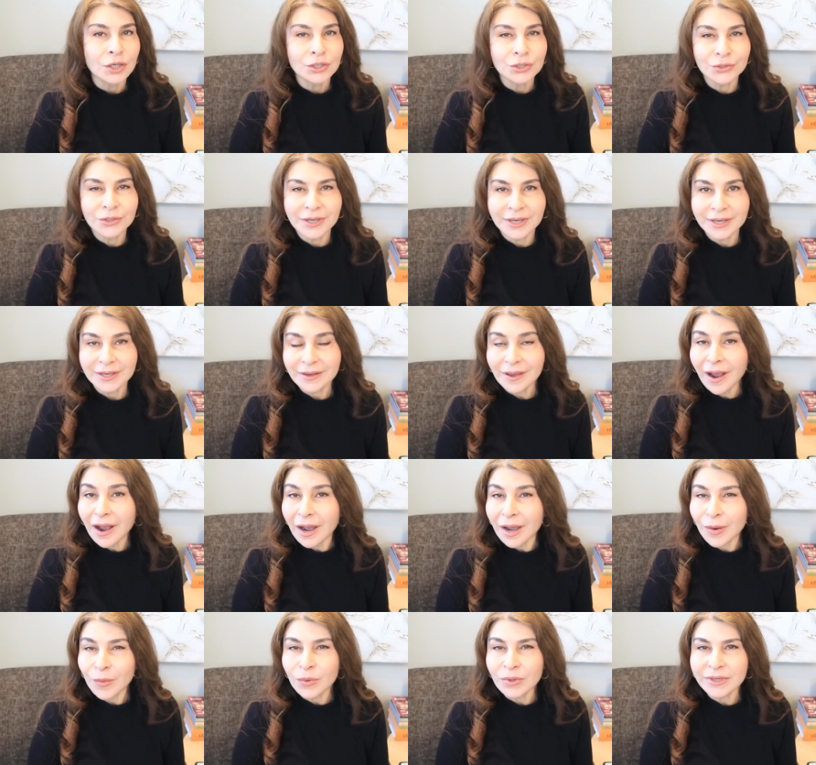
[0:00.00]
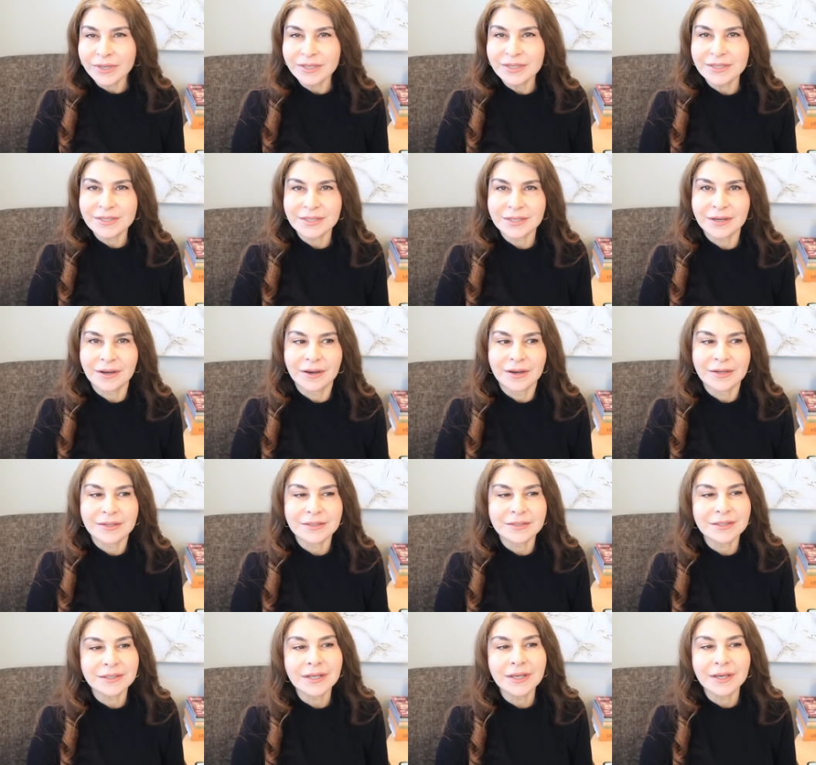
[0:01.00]
Today I want to
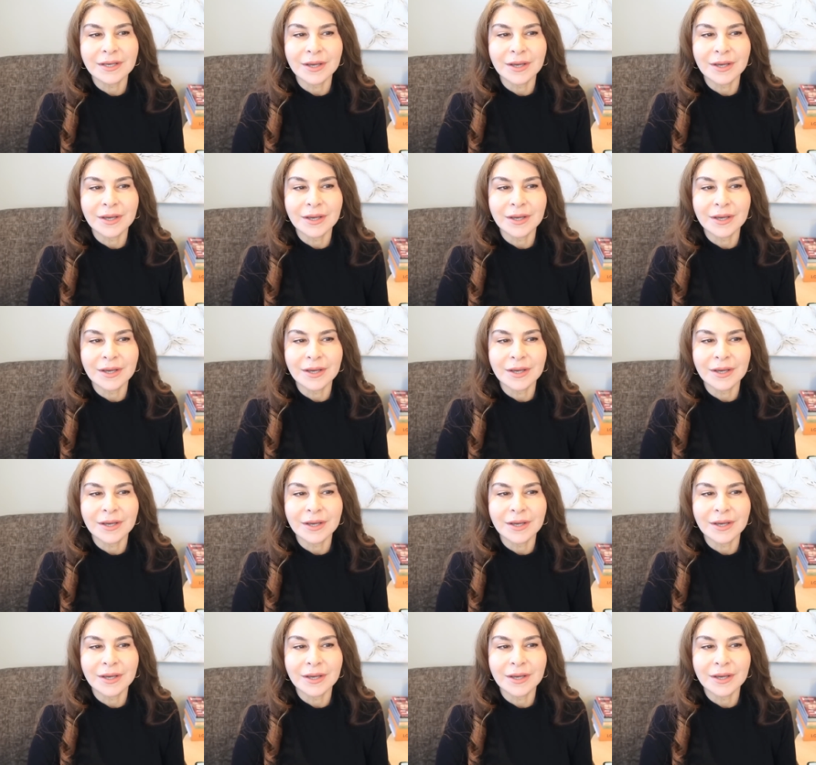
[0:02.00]
discuss